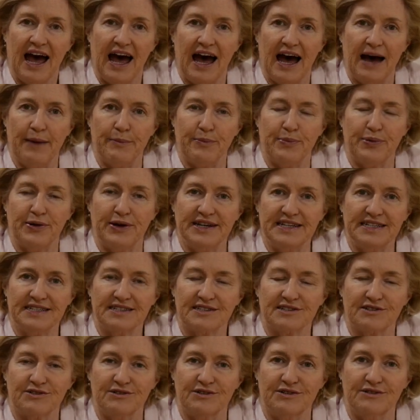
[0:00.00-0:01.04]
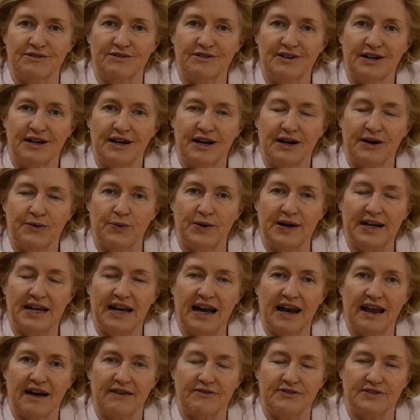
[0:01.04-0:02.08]
at preschool, we'd
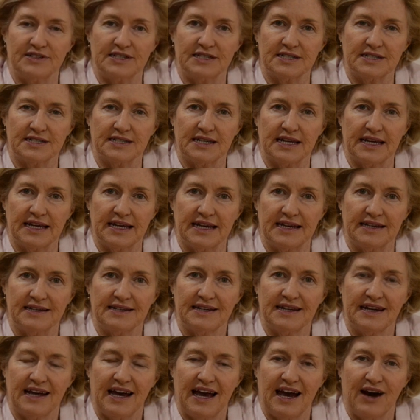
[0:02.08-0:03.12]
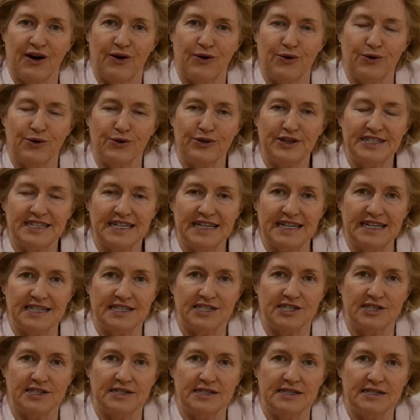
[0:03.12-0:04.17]
love to see it. All the
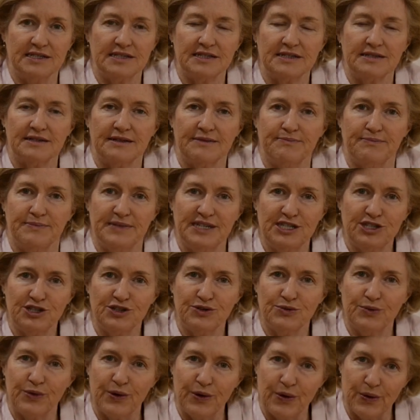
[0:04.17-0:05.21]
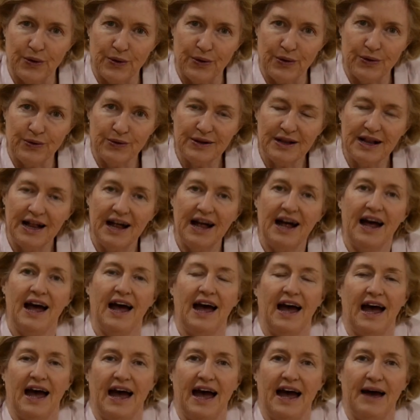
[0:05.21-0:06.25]
teachers miss you all
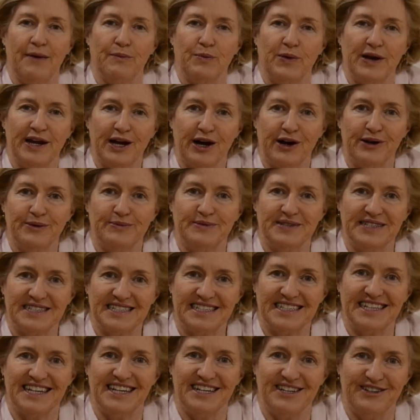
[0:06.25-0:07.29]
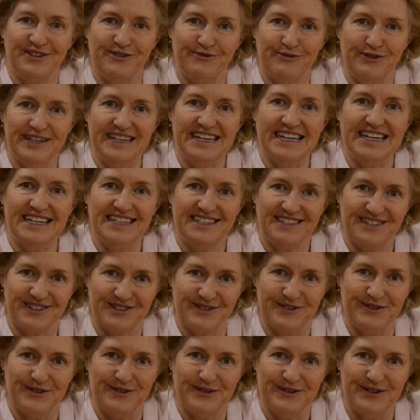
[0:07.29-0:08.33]
and we hope to see you really
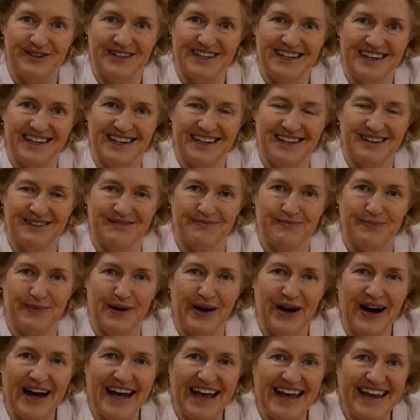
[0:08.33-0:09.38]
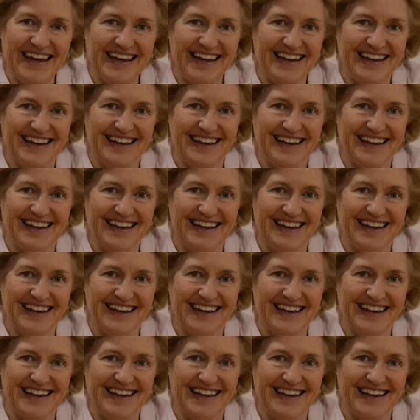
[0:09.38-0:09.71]
soon. Bye.